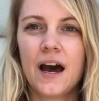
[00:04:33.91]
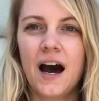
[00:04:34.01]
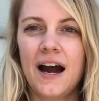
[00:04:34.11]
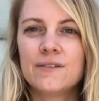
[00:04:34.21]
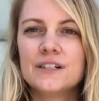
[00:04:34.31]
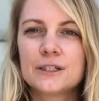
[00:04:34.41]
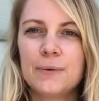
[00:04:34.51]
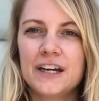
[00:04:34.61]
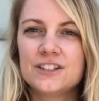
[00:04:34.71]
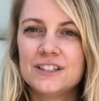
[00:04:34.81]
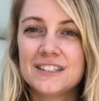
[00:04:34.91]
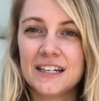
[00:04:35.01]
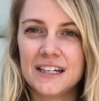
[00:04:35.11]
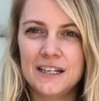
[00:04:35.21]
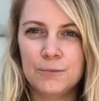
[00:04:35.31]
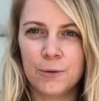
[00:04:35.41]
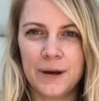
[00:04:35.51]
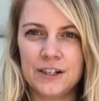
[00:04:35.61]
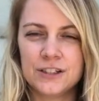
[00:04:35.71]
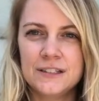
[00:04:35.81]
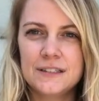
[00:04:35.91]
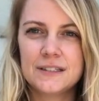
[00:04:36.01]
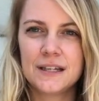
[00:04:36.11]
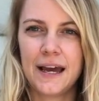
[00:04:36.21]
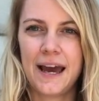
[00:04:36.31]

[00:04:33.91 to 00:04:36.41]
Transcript: high-risk patients and chemo patients,